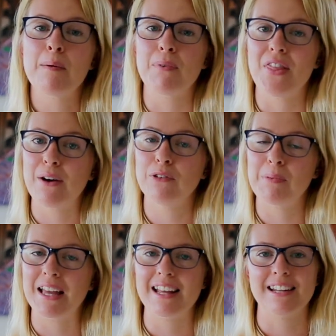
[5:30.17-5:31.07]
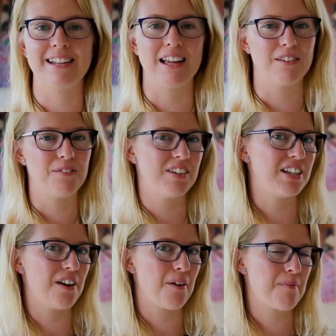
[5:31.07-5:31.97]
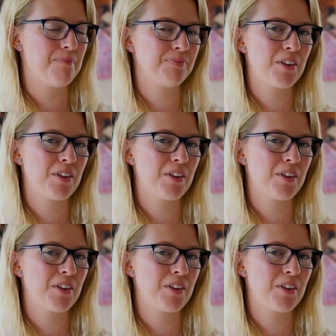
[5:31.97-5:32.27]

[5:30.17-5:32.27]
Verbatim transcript: But that will be in another video.